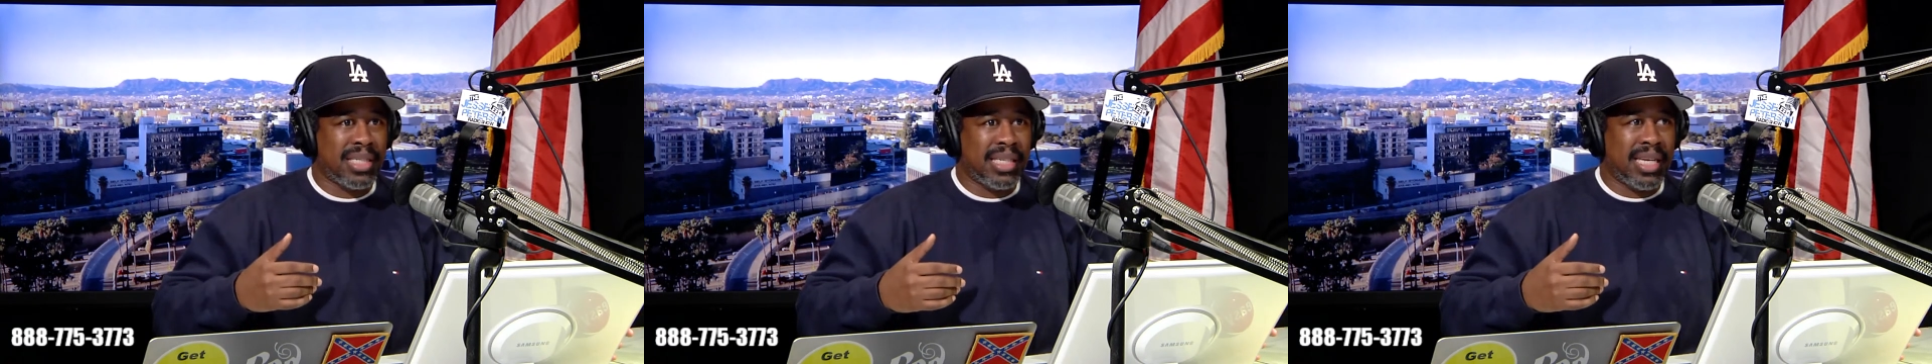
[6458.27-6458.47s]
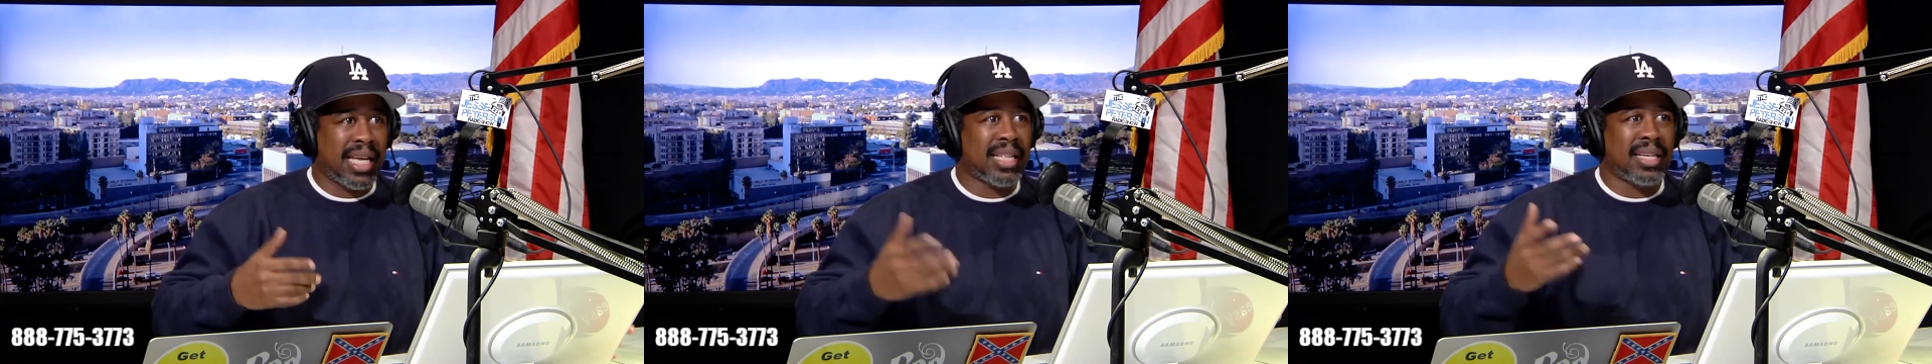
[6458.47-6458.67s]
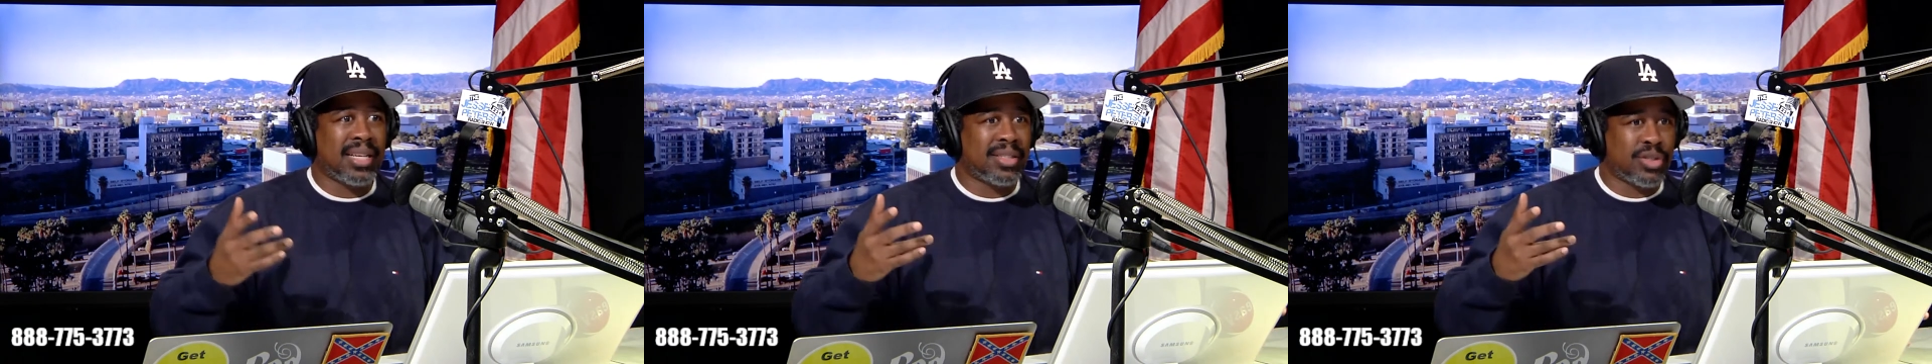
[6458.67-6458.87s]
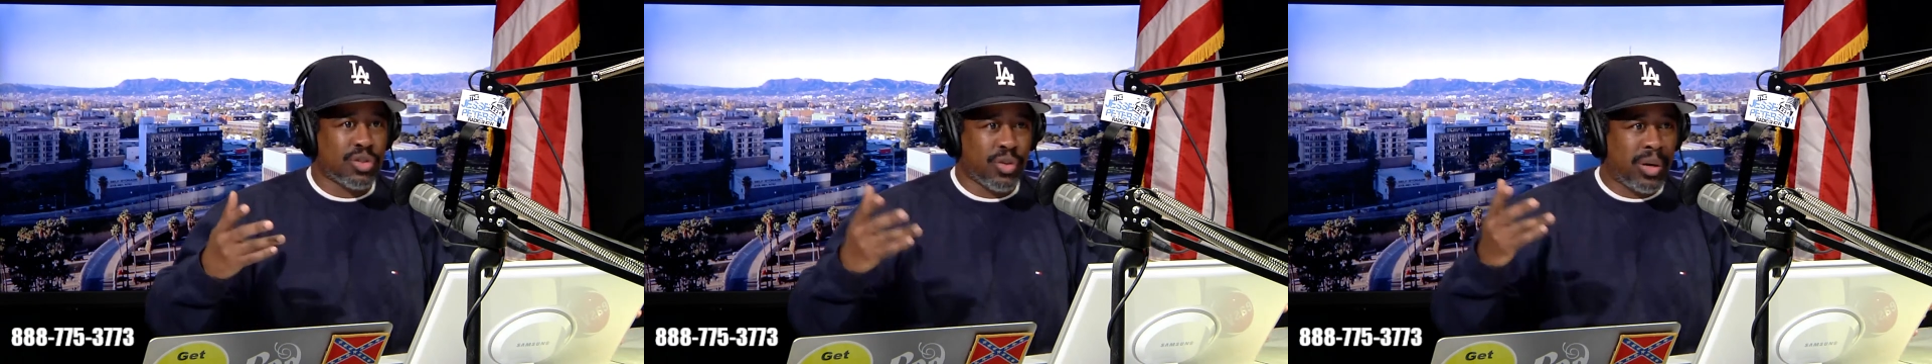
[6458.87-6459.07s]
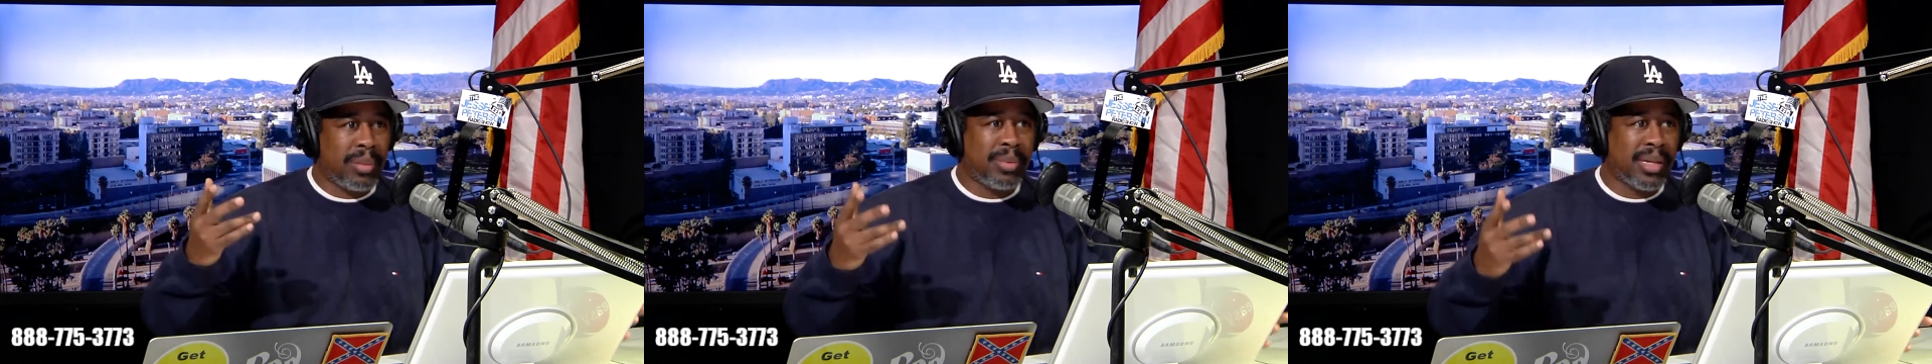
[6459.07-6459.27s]
yelling and
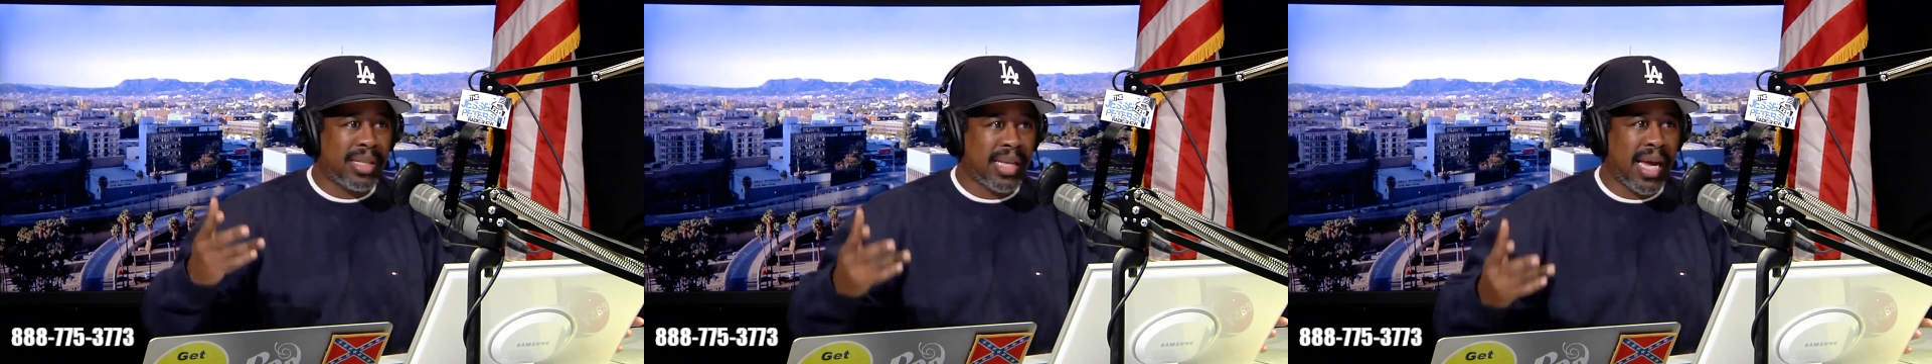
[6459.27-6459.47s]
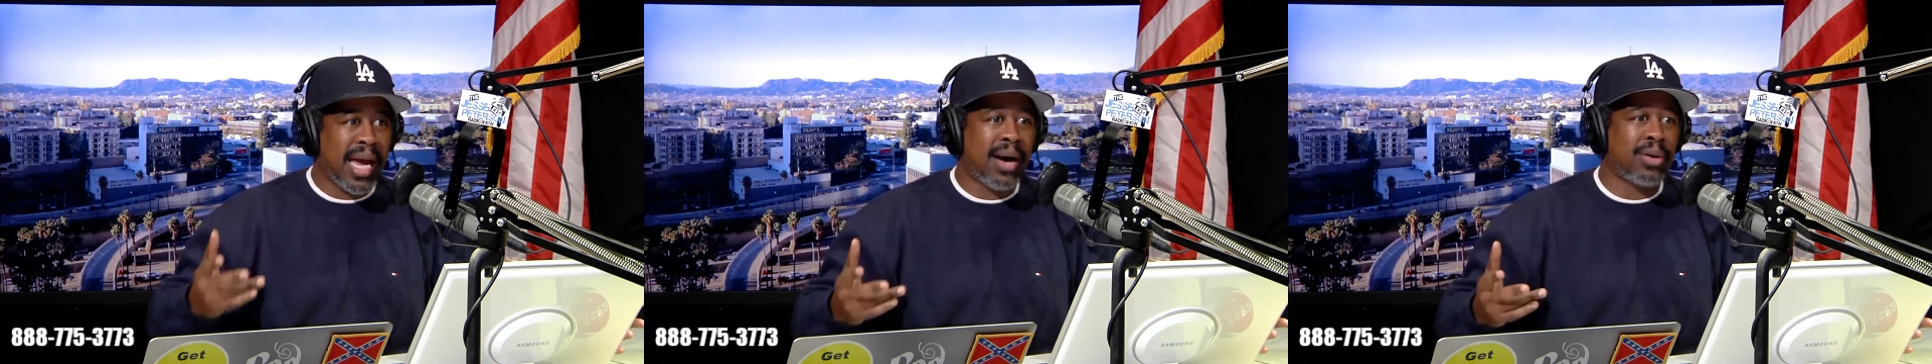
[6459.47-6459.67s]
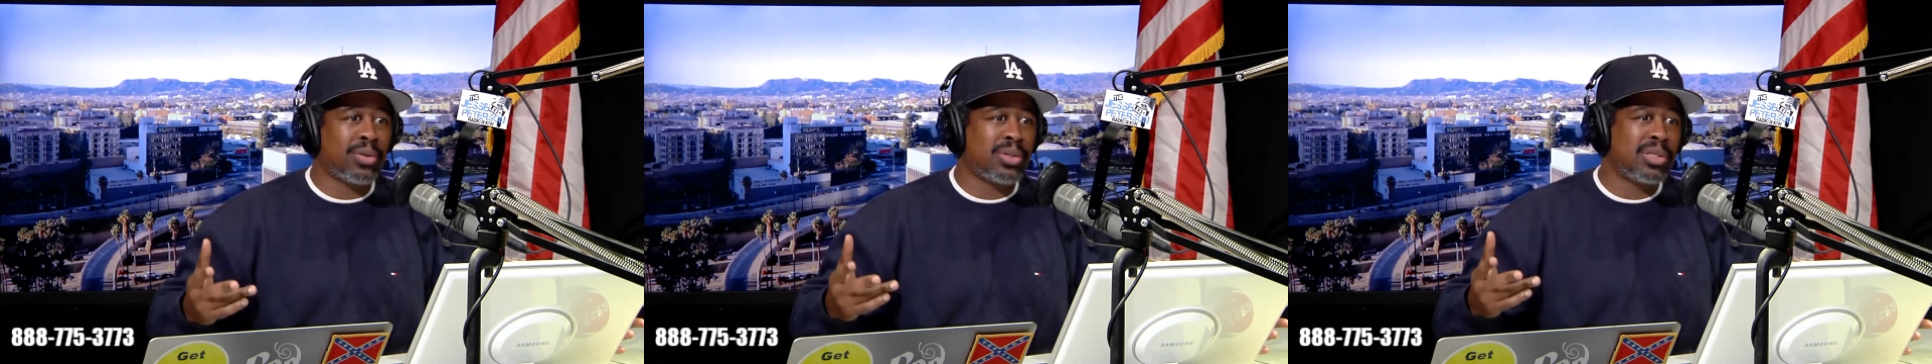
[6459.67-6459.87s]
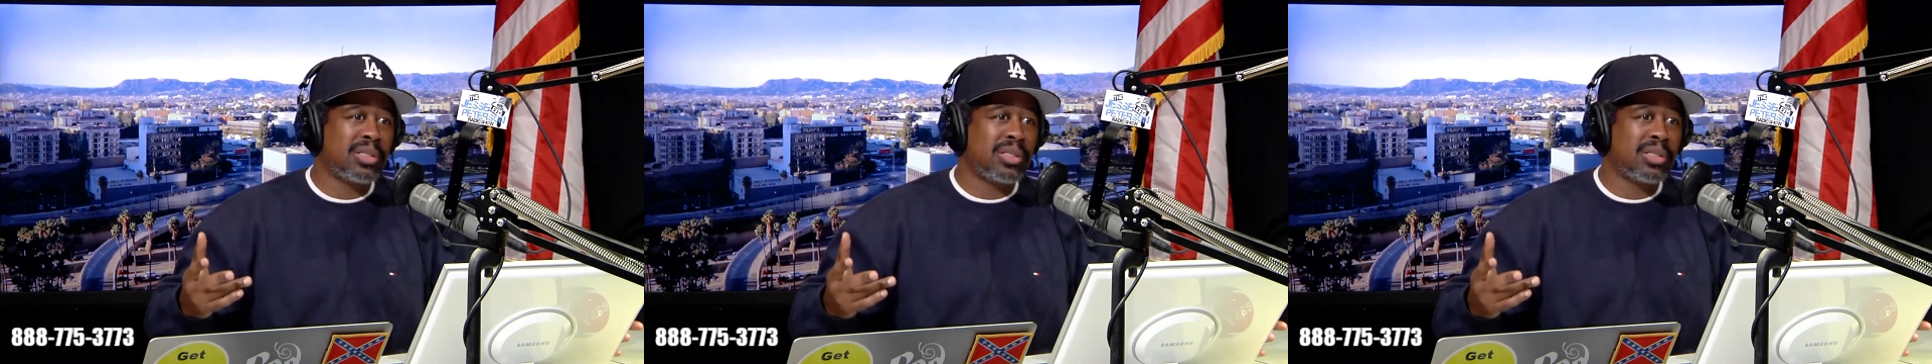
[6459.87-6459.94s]
screaming in the house.